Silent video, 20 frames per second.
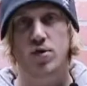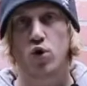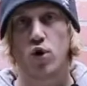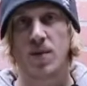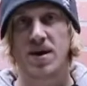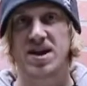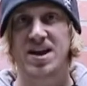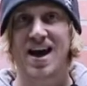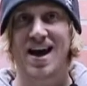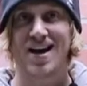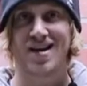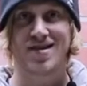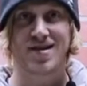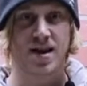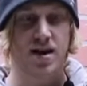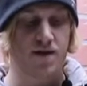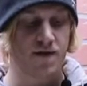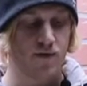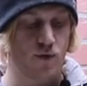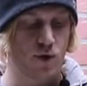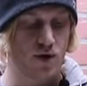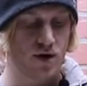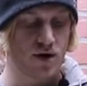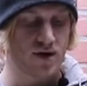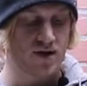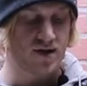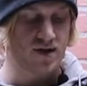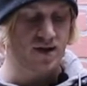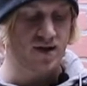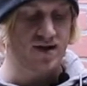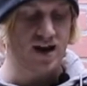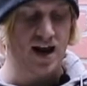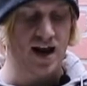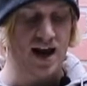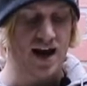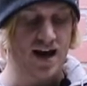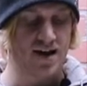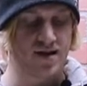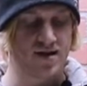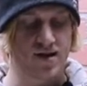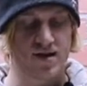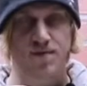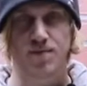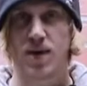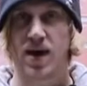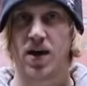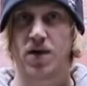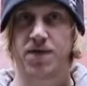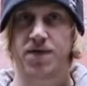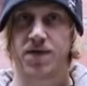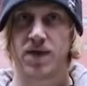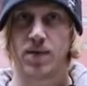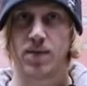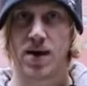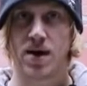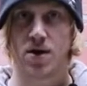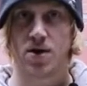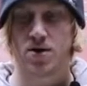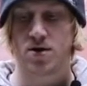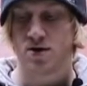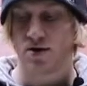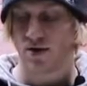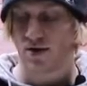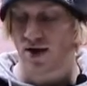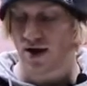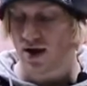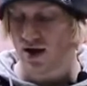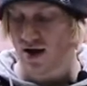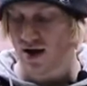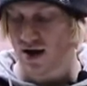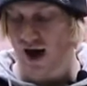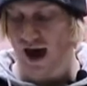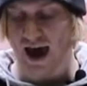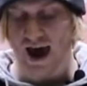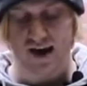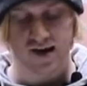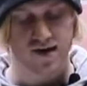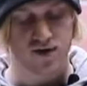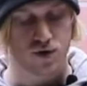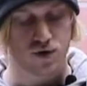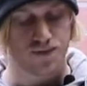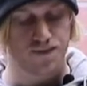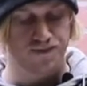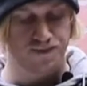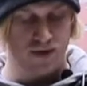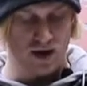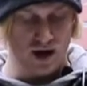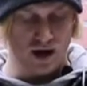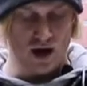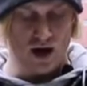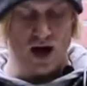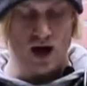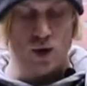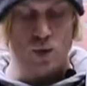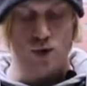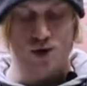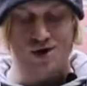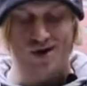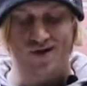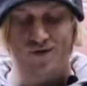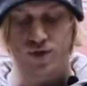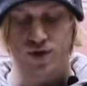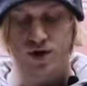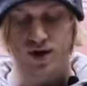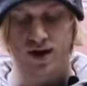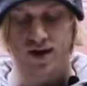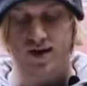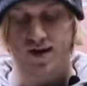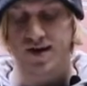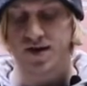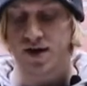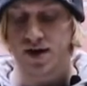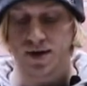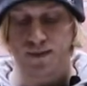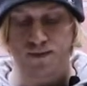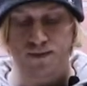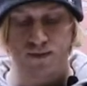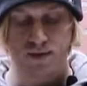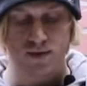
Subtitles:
cool about the Aztec forks is that it has this male-female axle, which is really slim